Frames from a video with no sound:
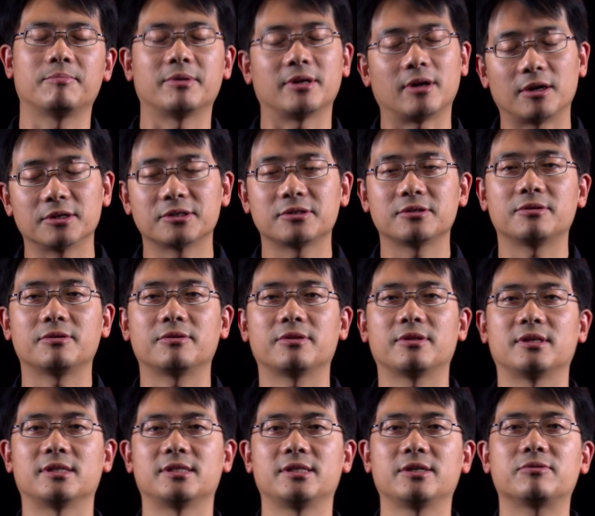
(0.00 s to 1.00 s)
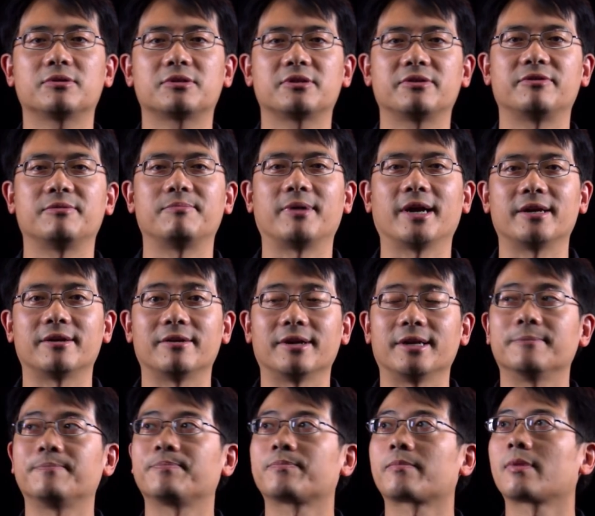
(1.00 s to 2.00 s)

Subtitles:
but also the SQL Server binary.